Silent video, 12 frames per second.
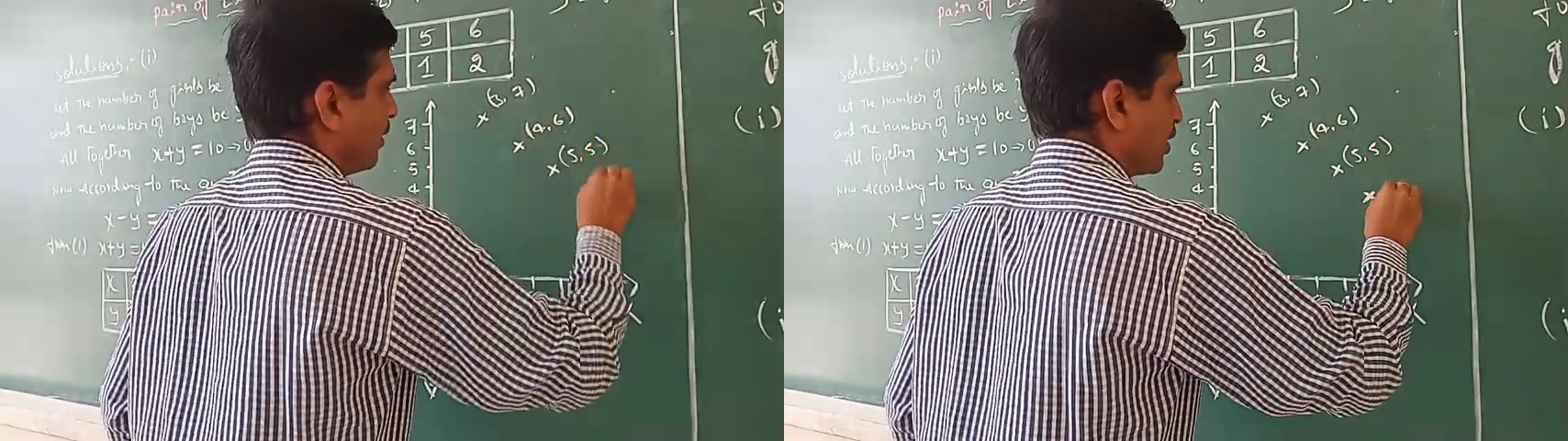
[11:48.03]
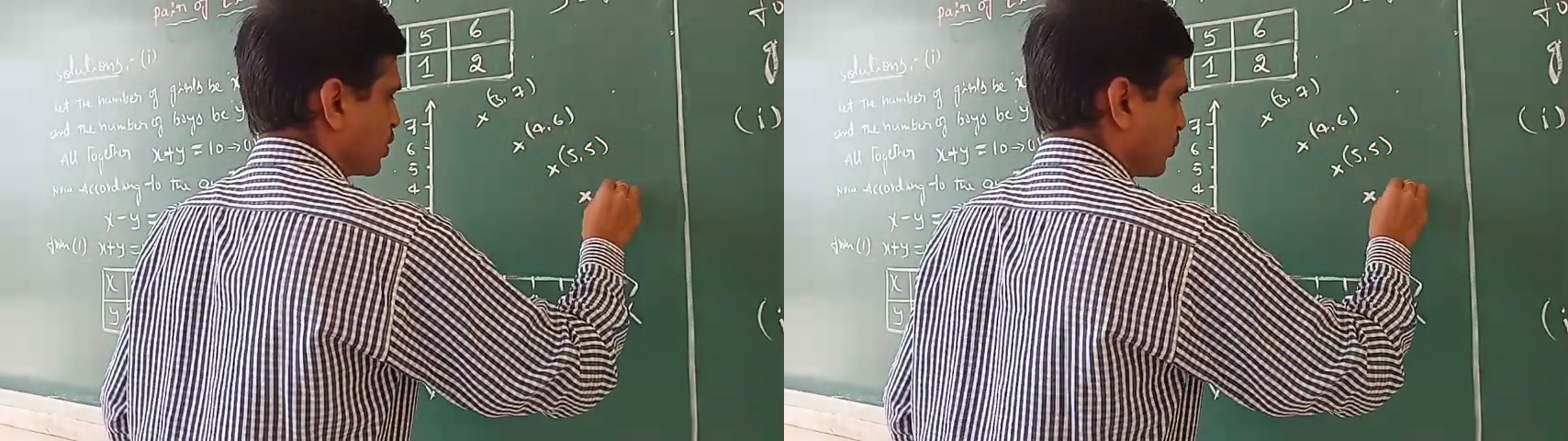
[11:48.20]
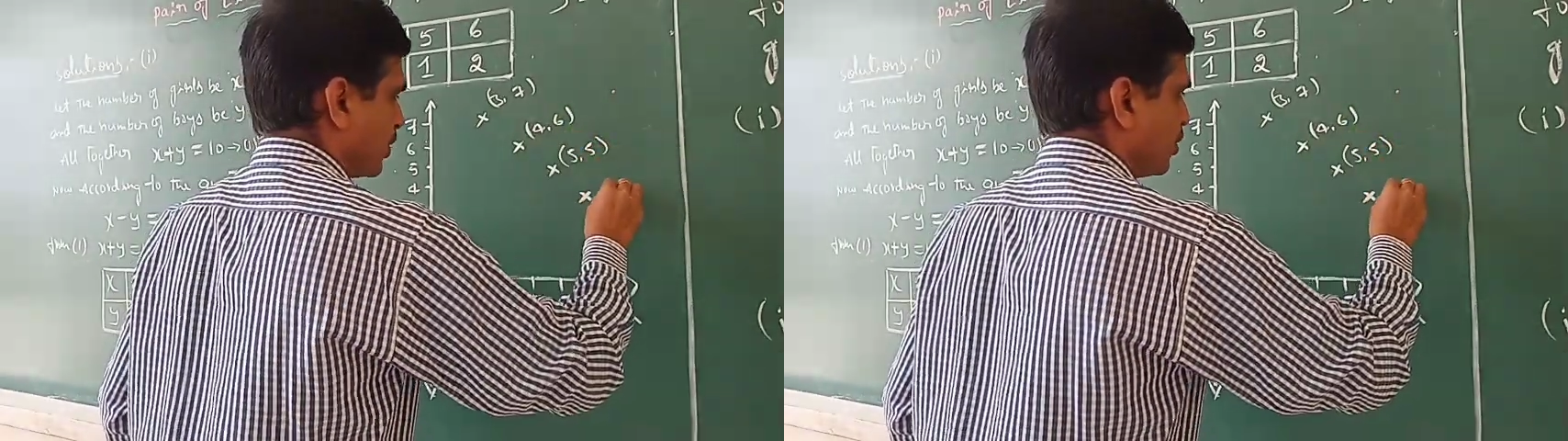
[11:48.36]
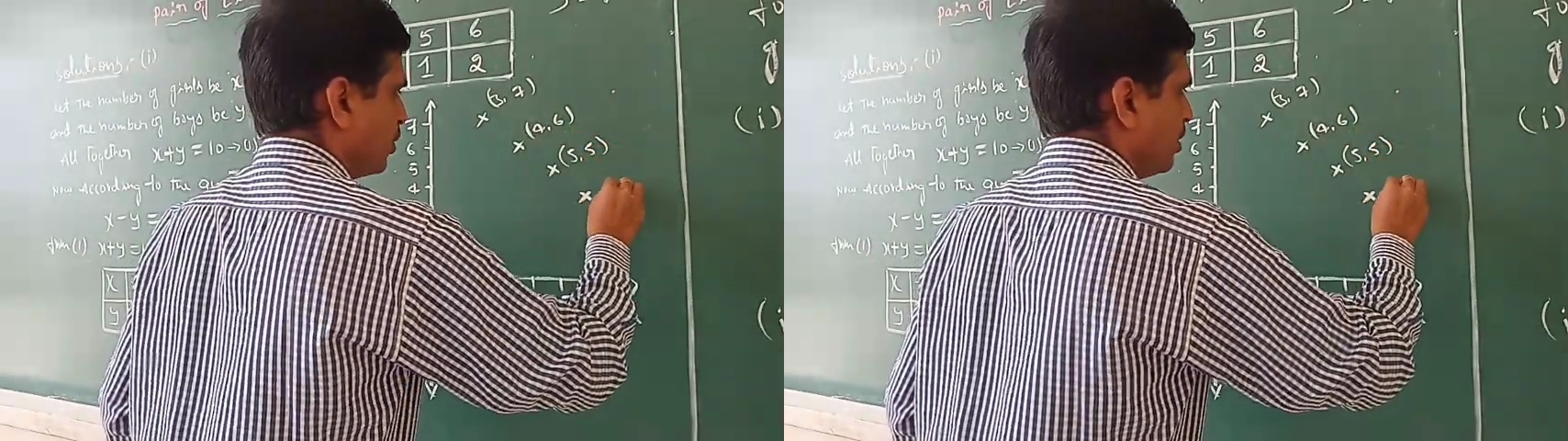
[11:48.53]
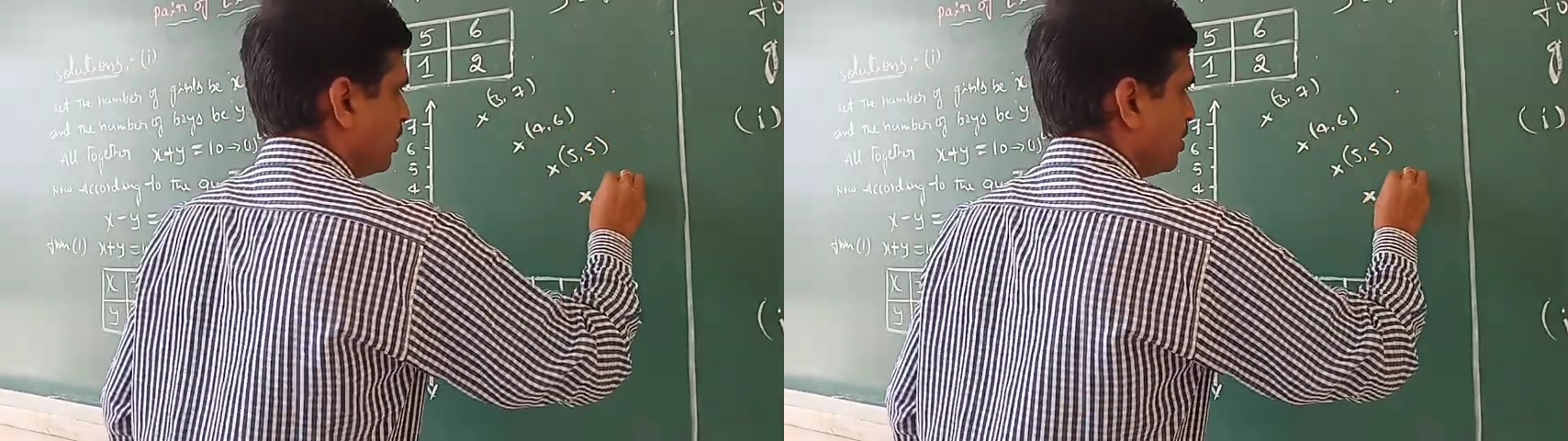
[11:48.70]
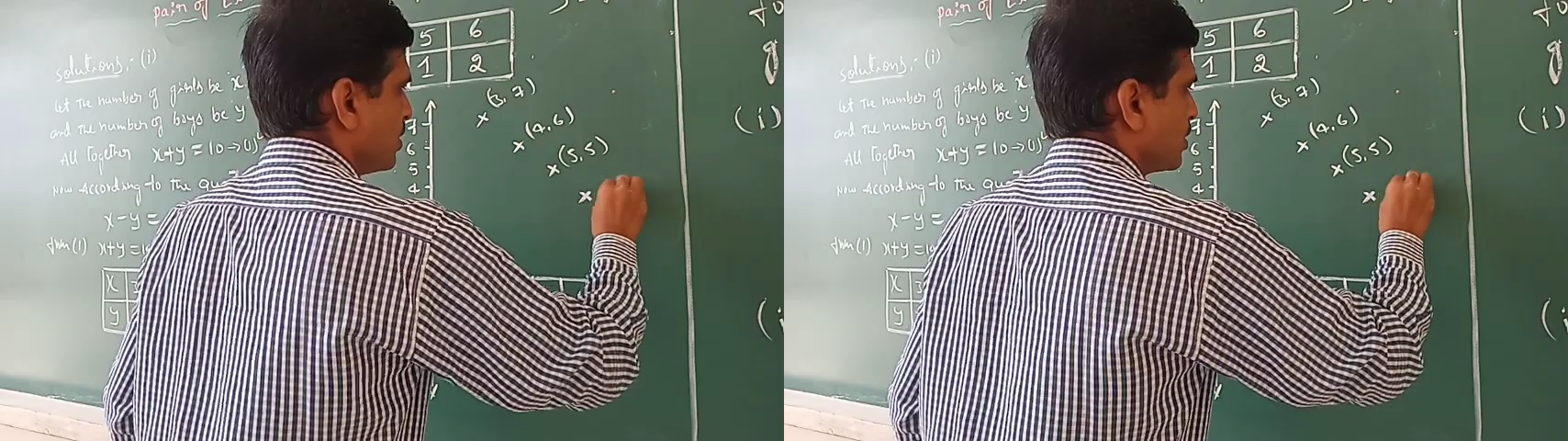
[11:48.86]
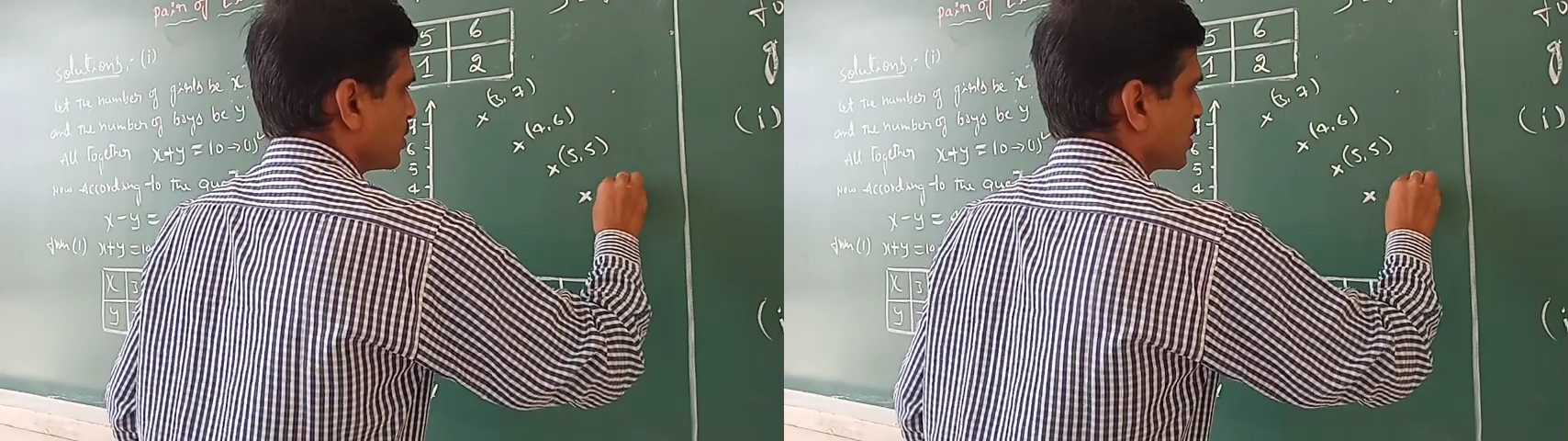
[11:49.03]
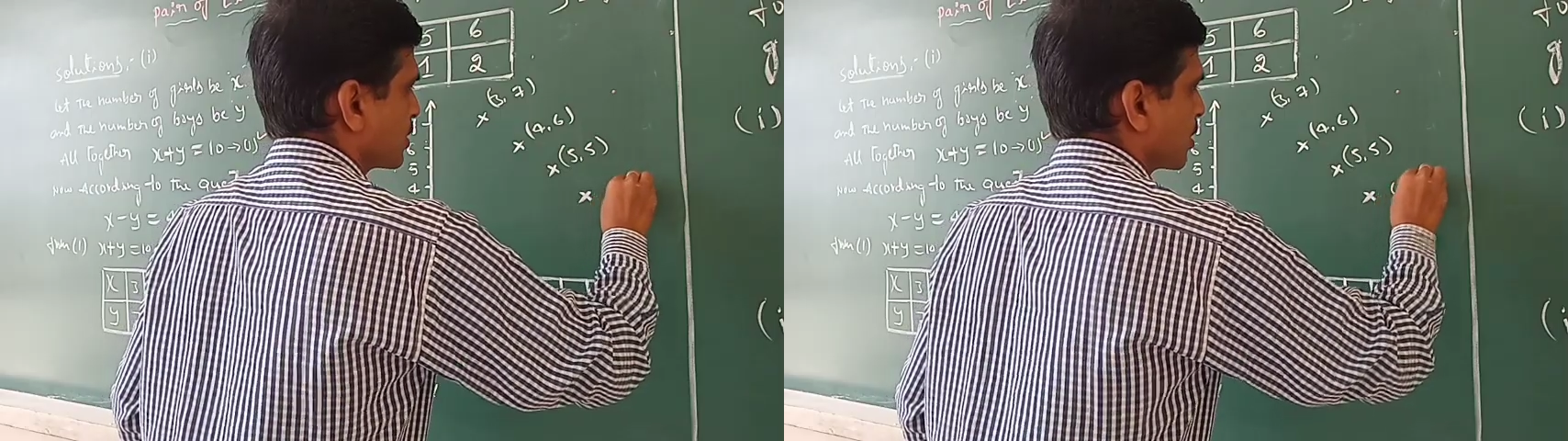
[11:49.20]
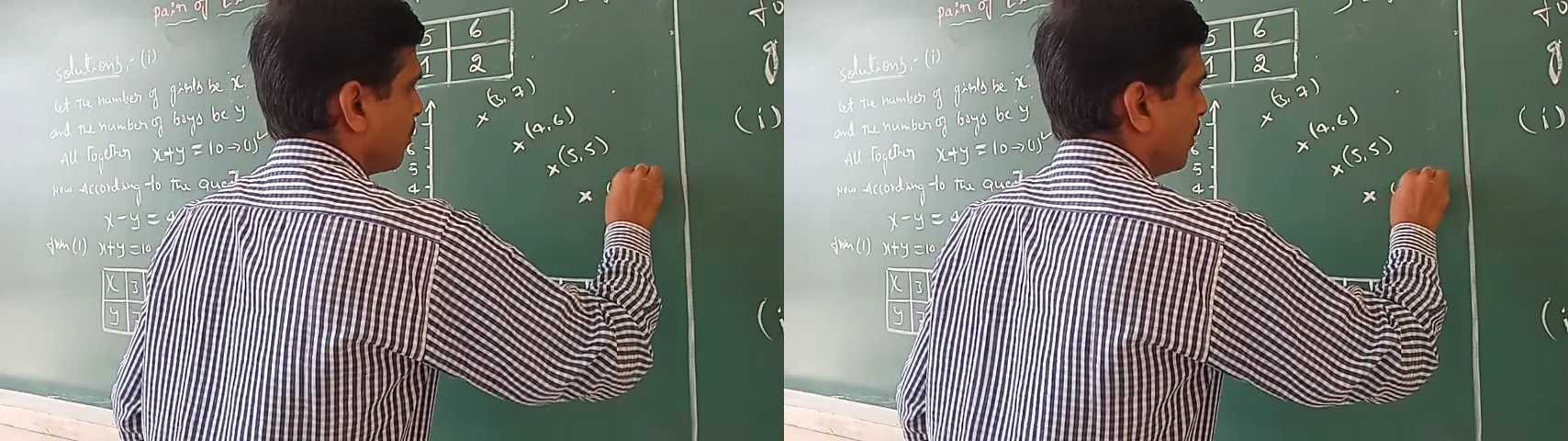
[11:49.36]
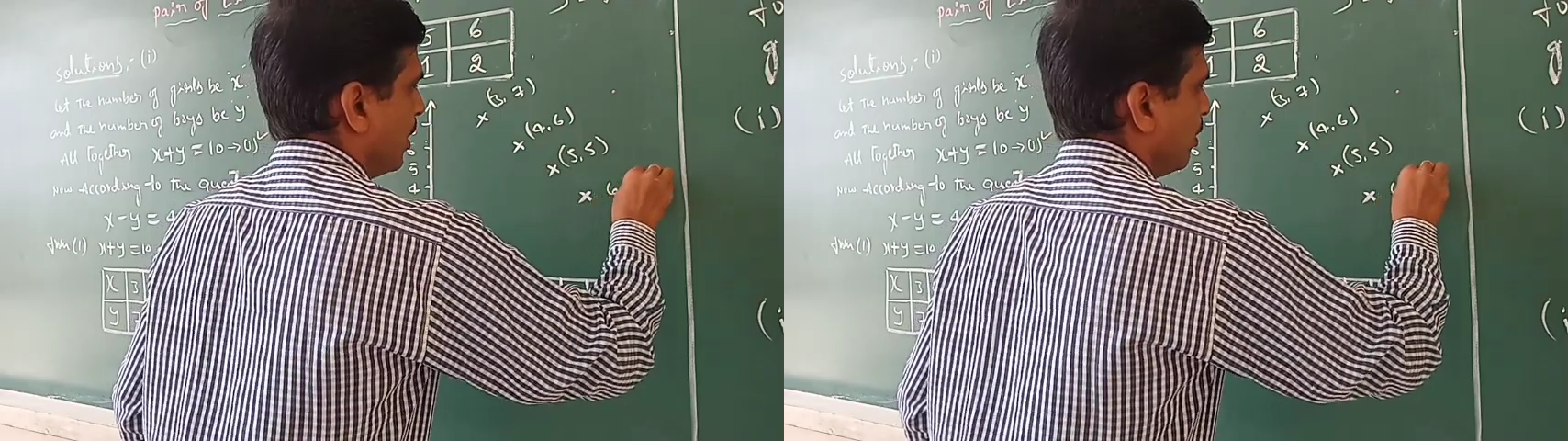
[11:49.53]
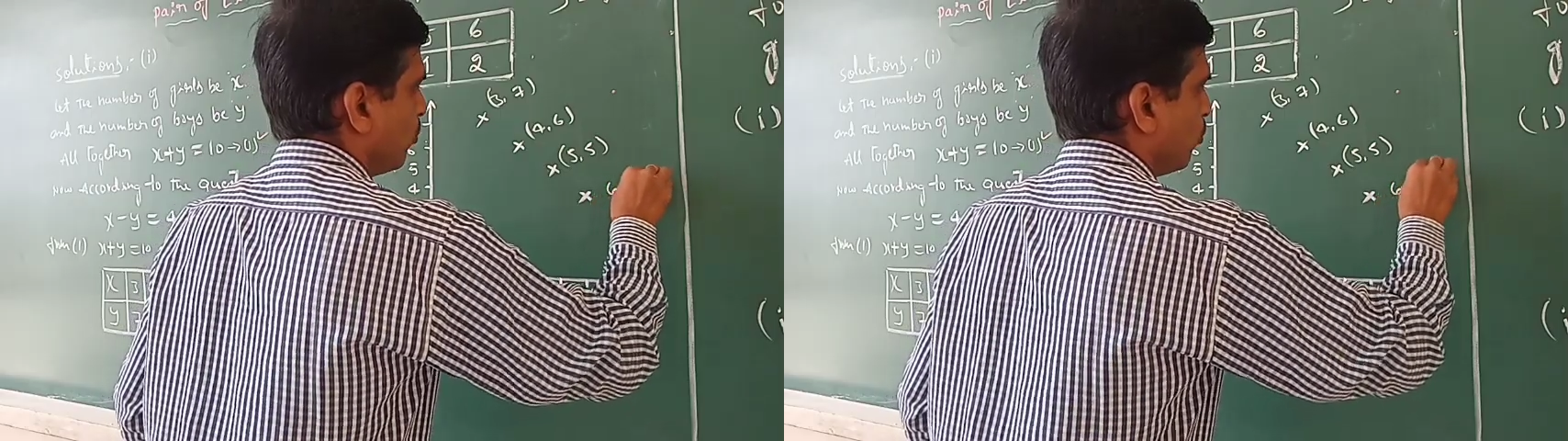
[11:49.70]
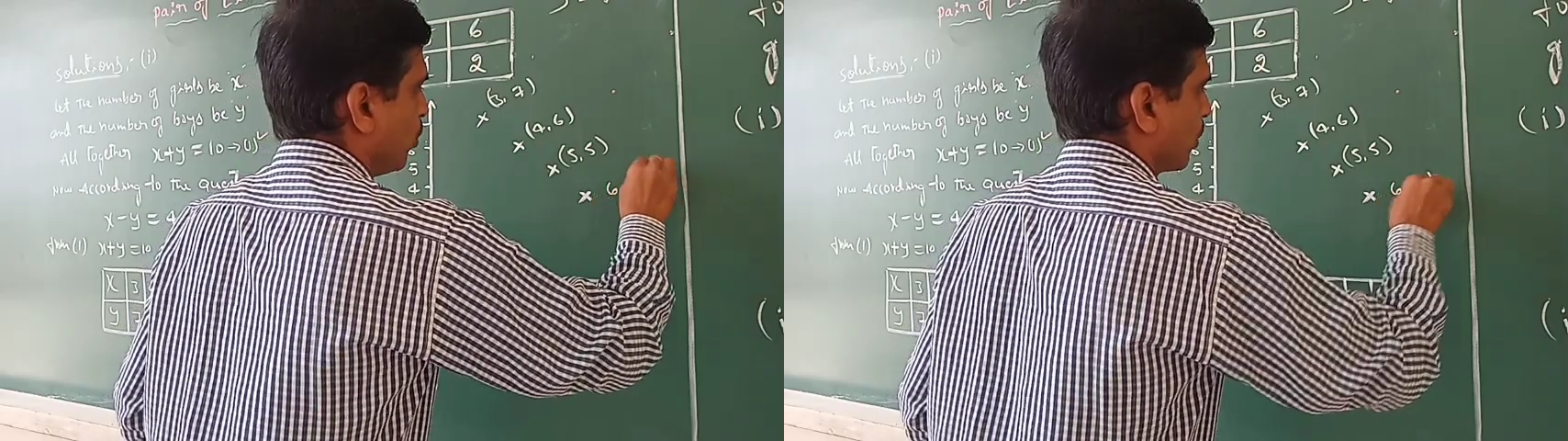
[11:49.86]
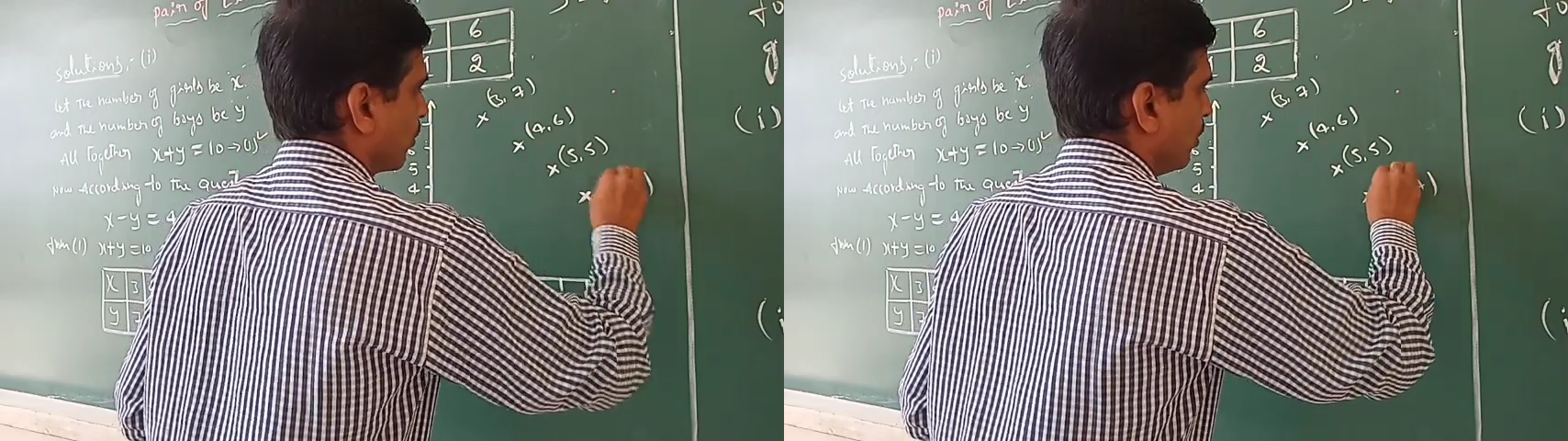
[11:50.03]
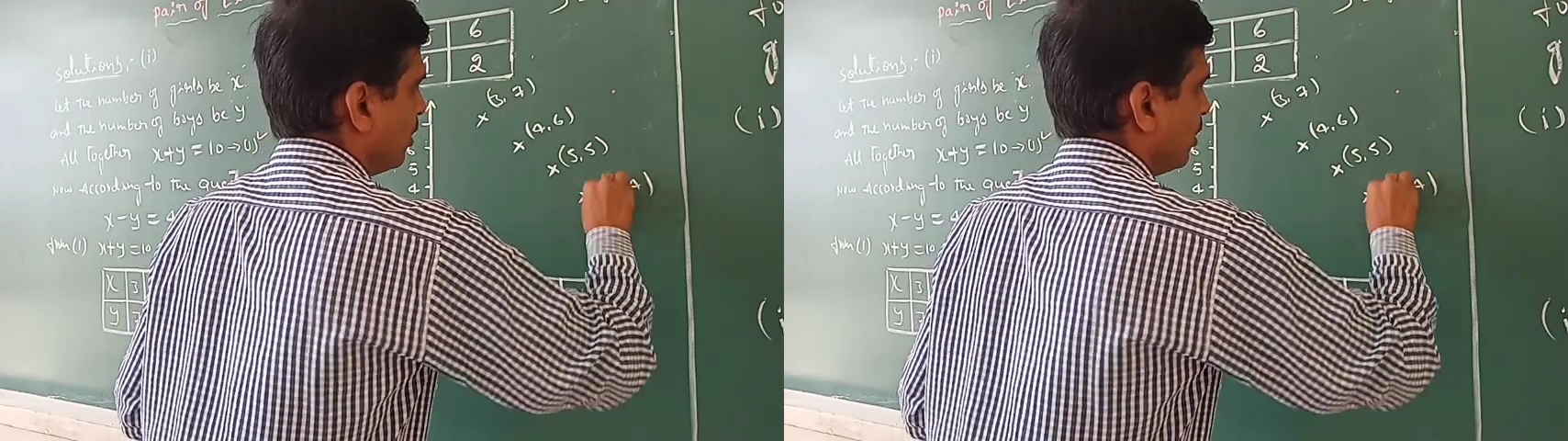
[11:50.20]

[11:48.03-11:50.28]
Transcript: Next one 6, 4.